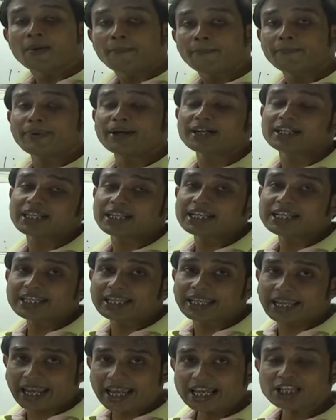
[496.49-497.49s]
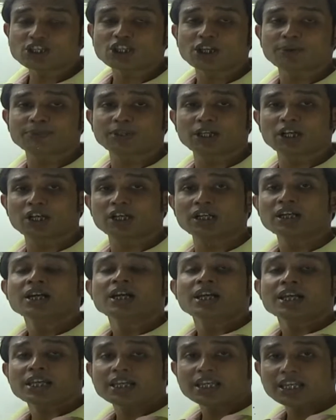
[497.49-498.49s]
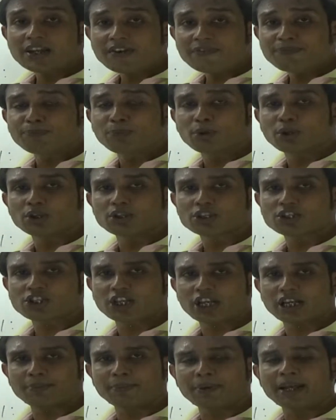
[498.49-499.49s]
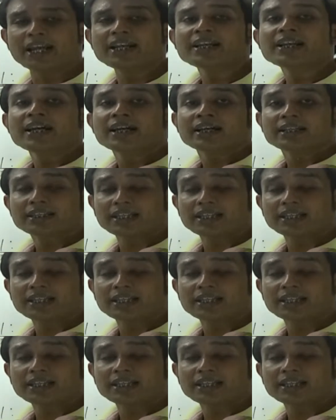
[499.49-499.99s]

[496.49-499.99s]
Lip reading: but in case of the if statement,